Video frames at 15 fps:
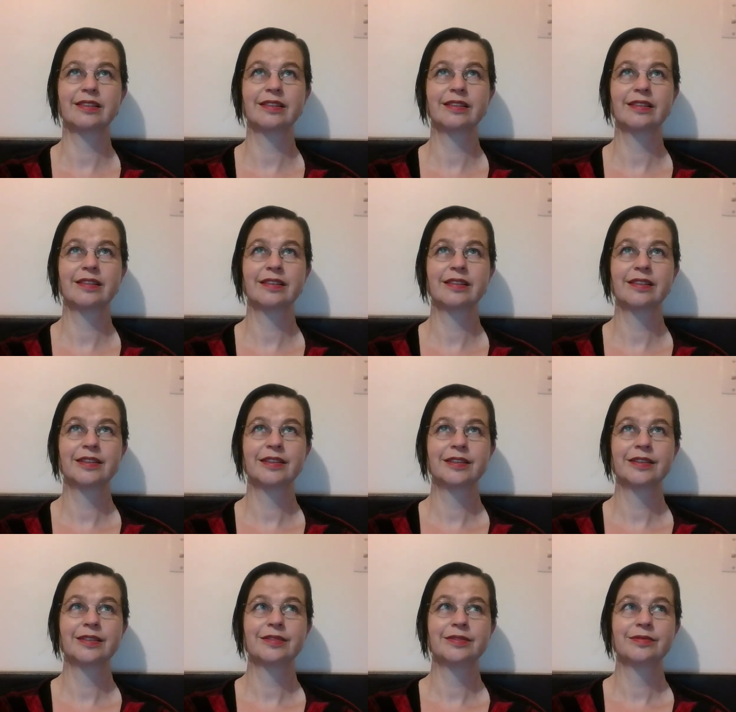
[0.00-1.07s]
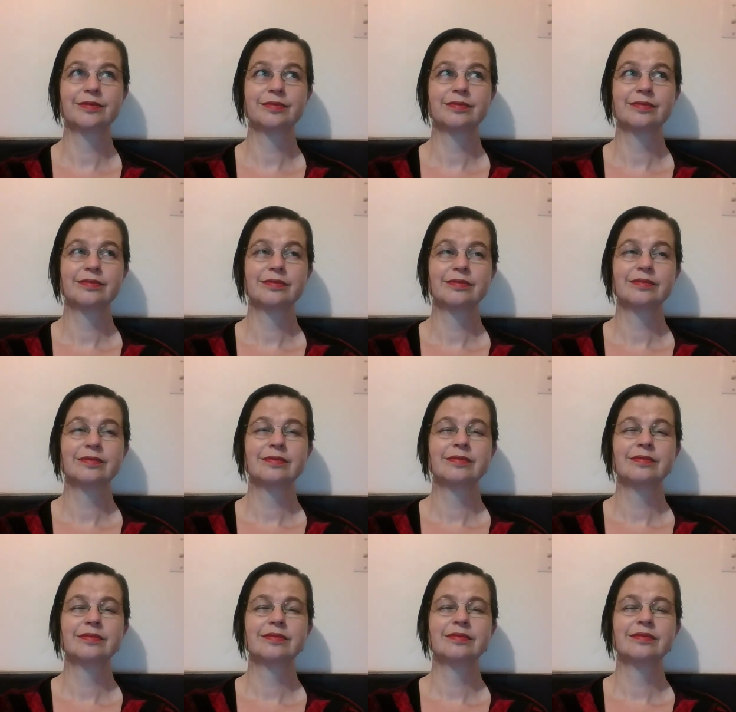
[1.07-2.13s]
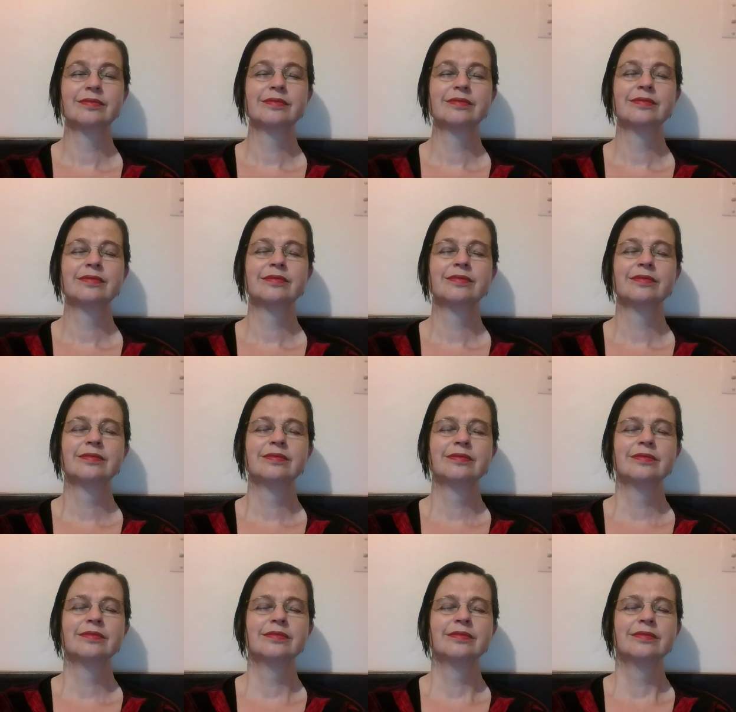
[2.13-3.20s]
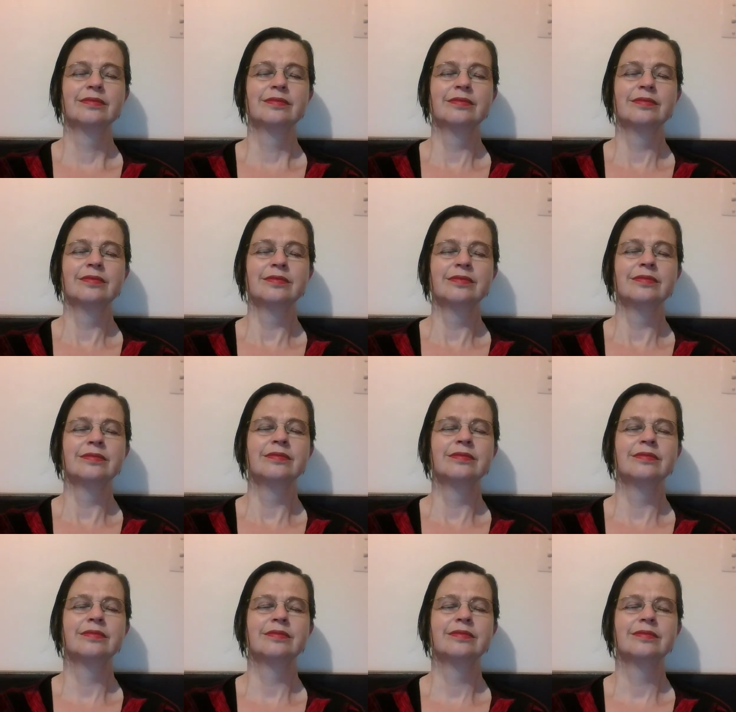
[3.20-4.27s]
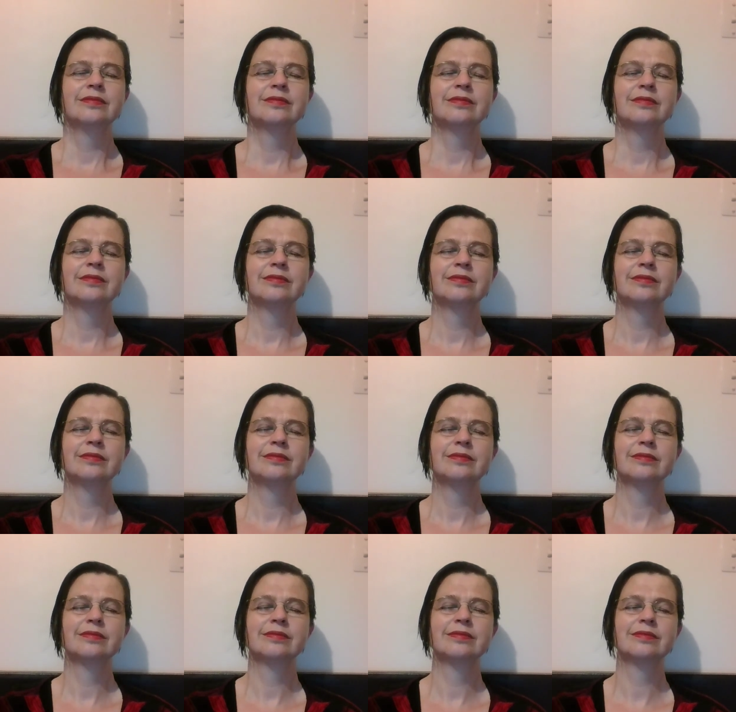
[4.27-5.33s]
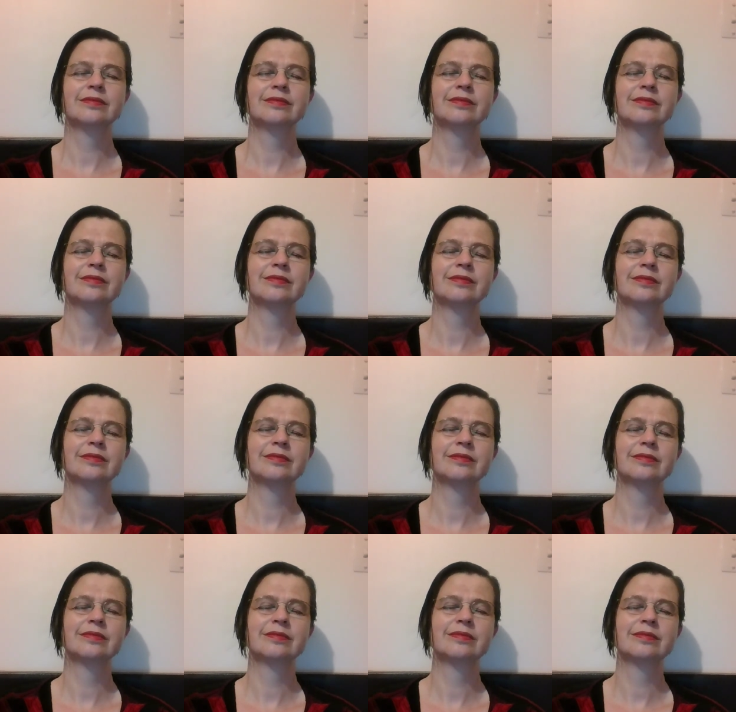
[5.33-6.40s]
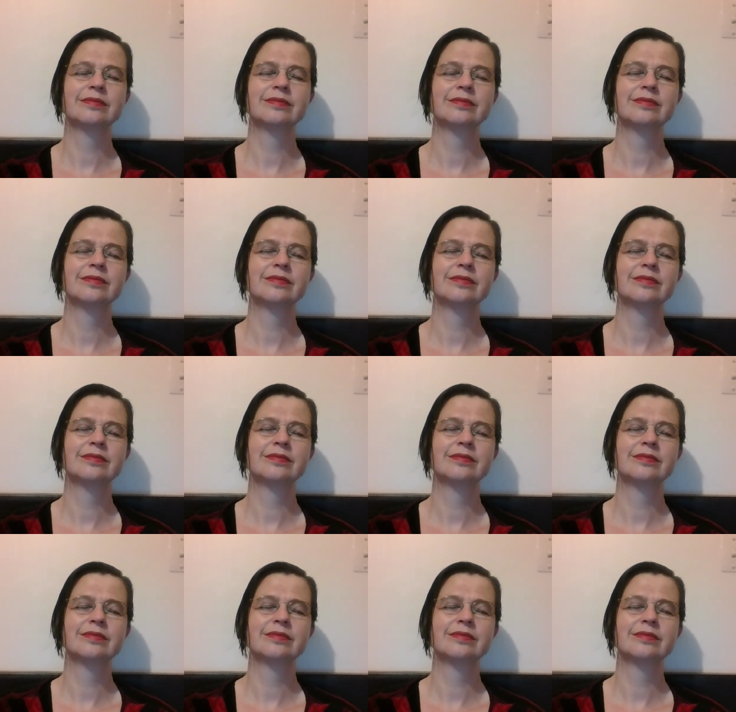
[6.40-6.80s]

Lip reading: (no one is talking)